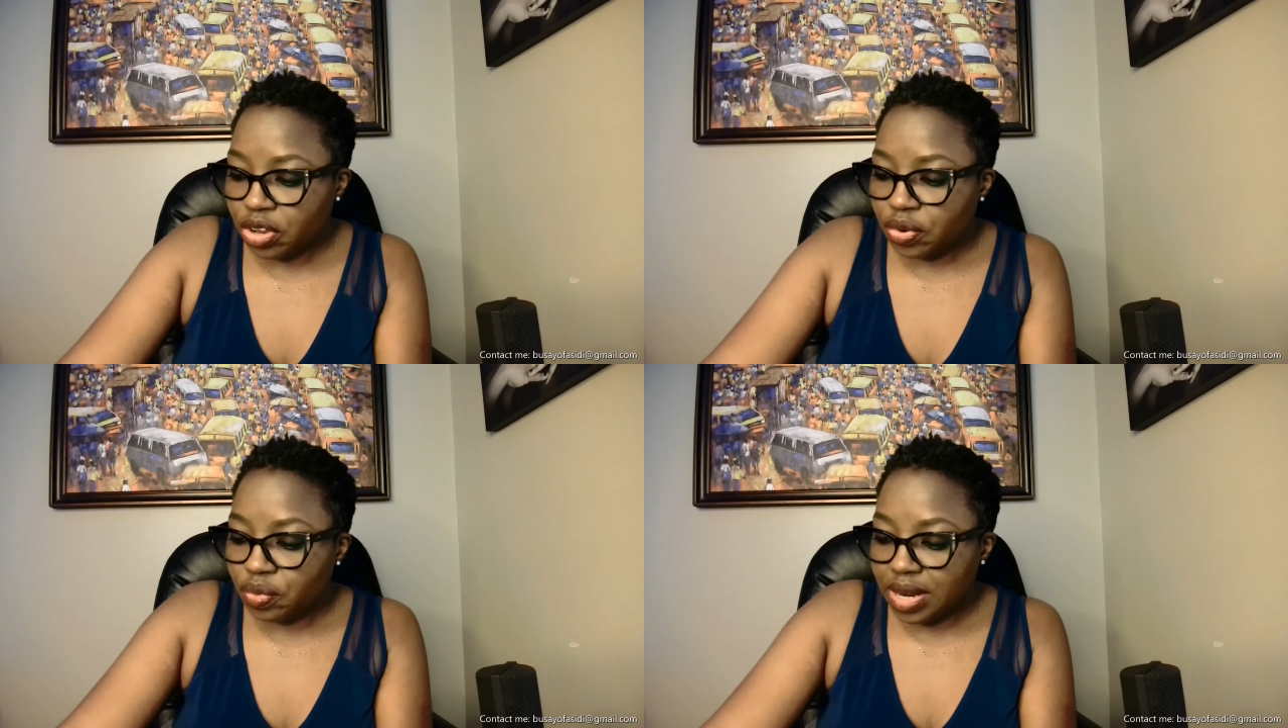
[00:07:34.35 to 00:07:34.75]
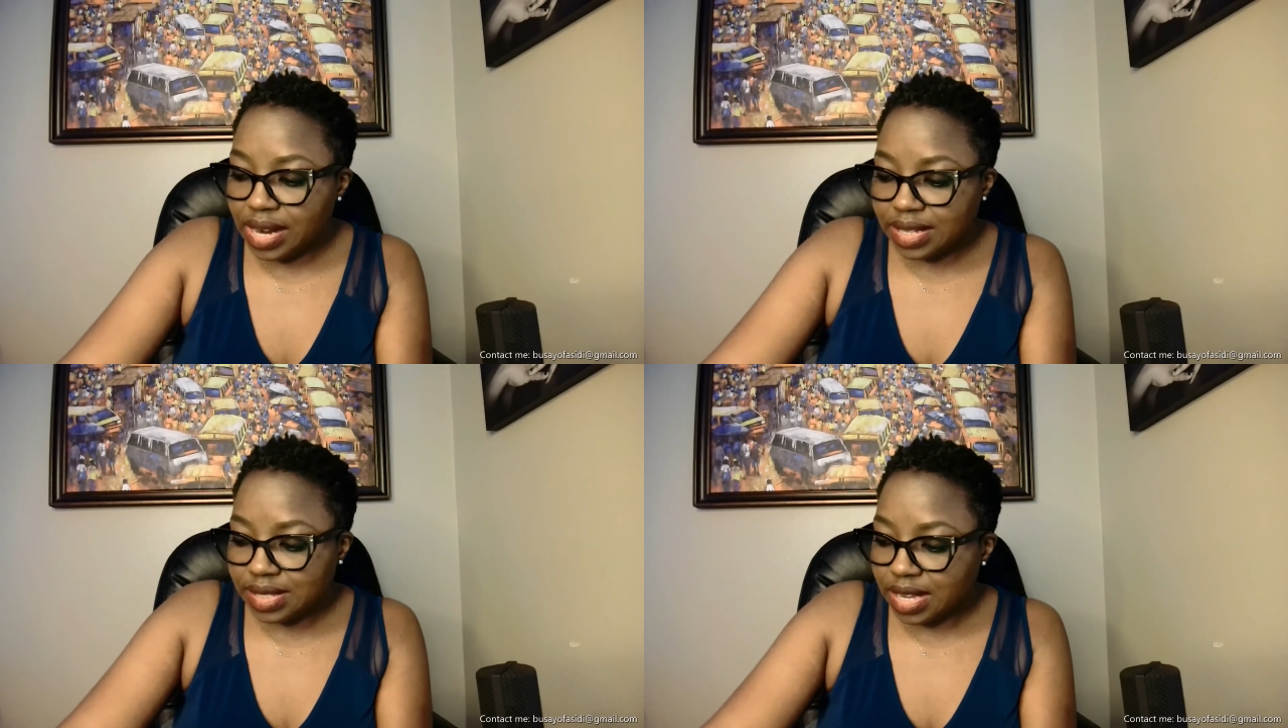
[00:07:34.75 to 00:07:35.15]

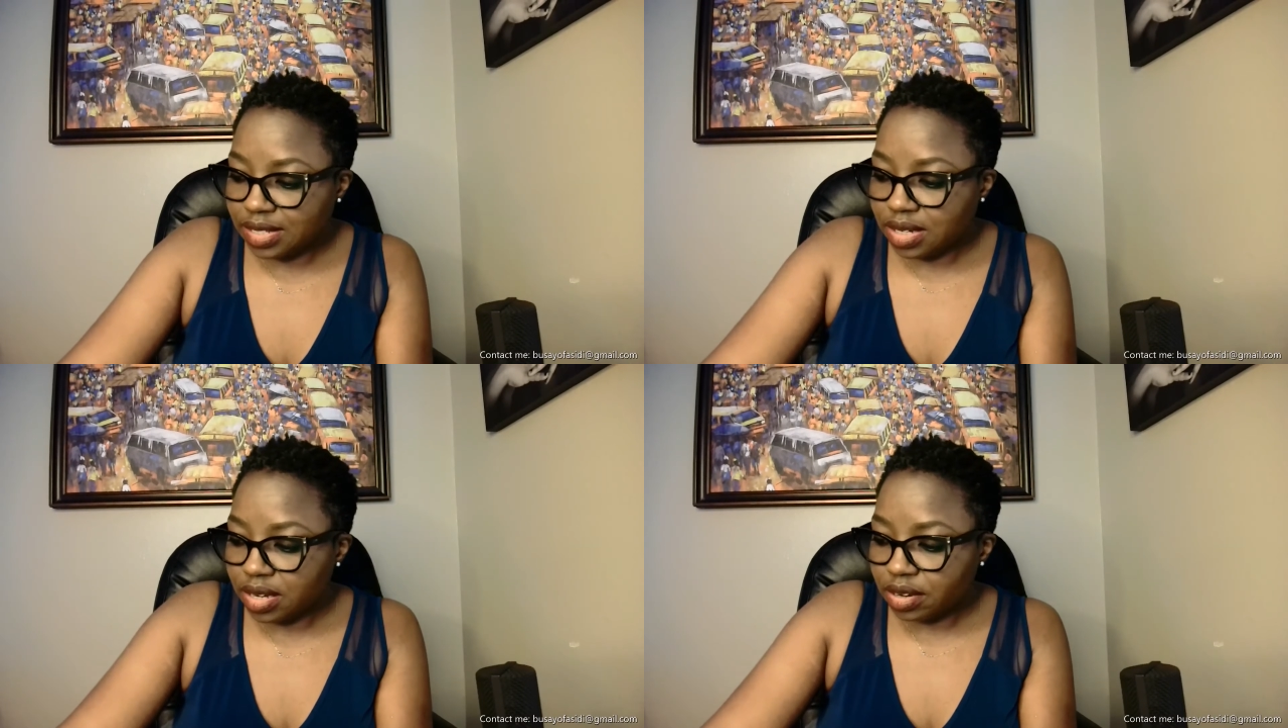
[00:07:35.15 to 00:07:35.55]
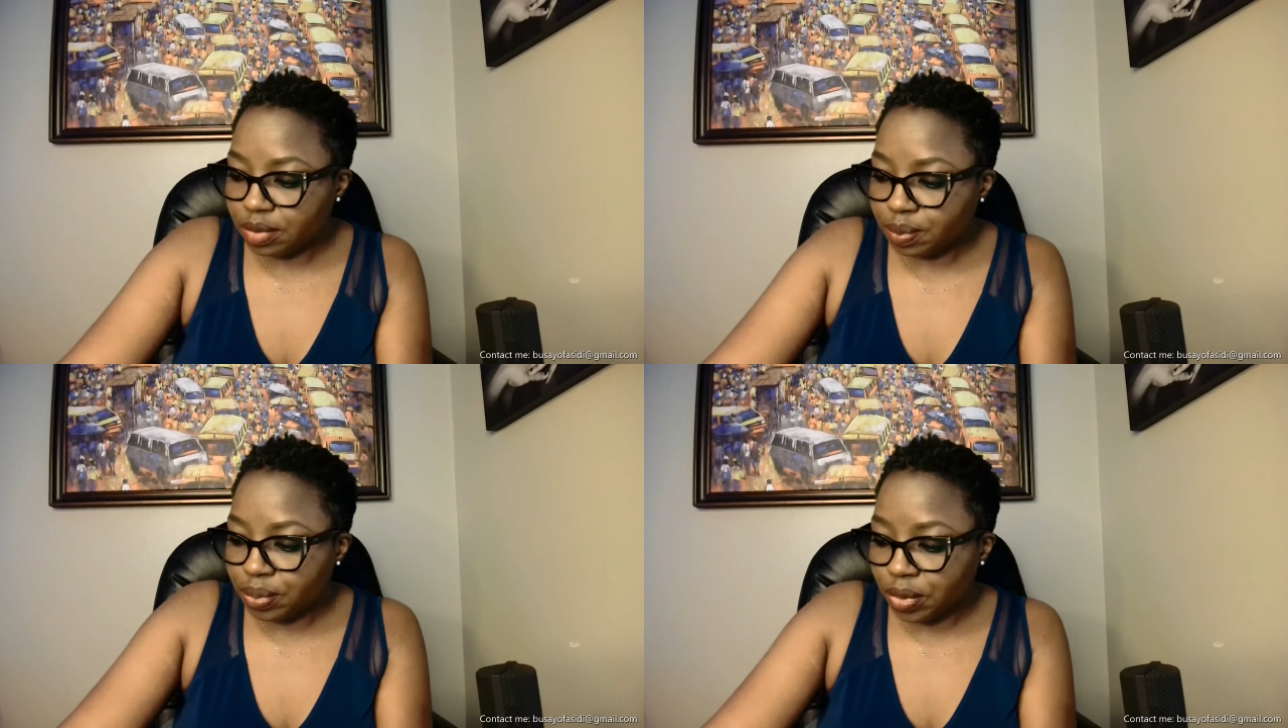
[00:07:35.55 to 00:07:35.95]
related
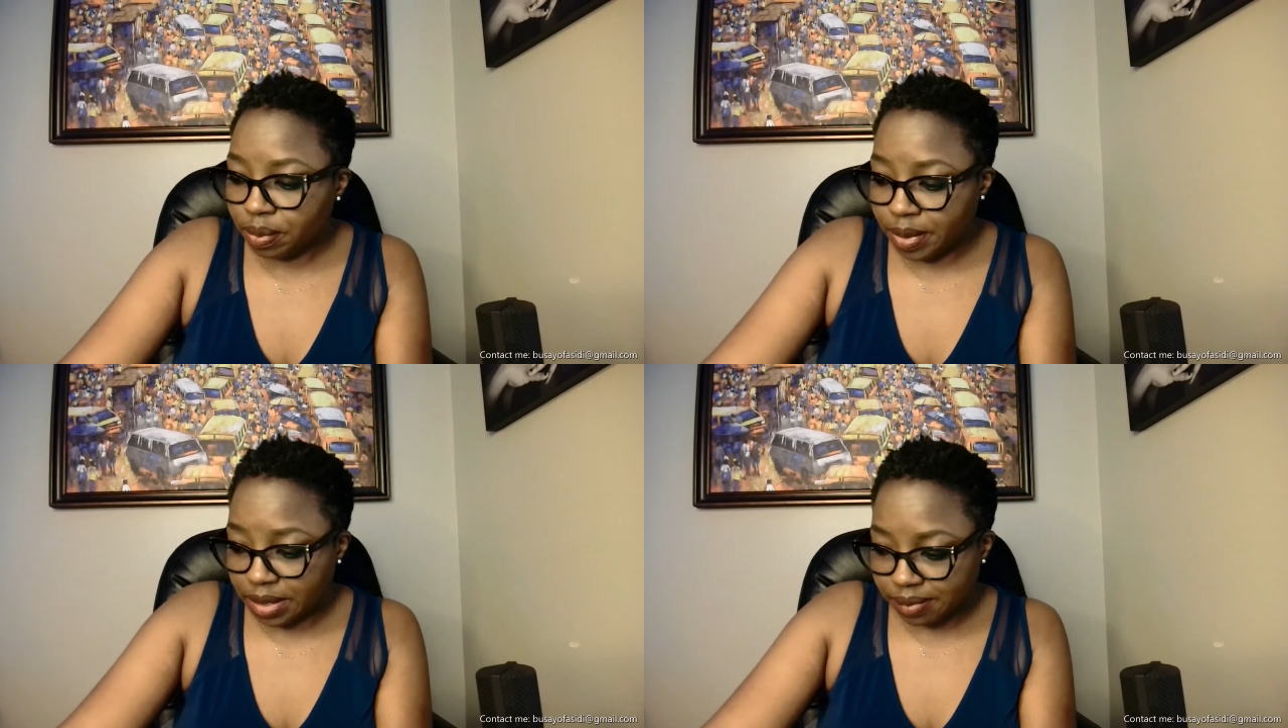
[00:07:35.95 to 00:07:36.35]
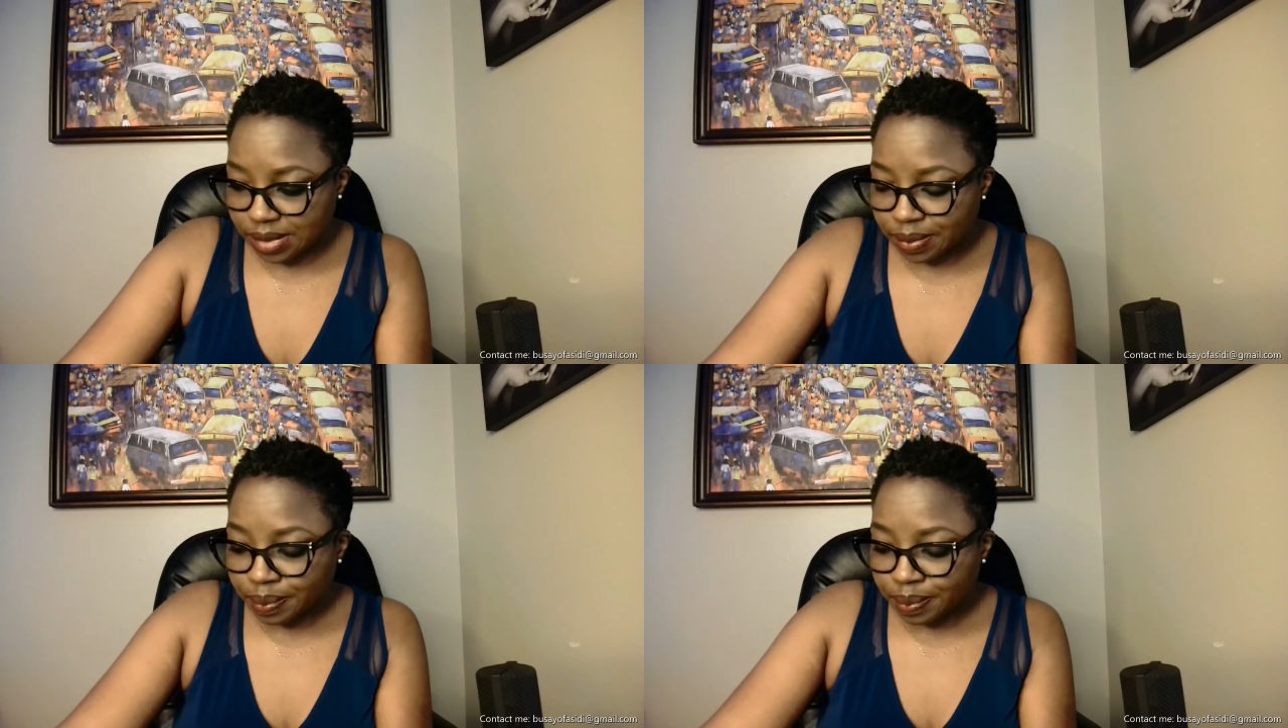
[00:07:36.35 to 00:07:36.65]
problems,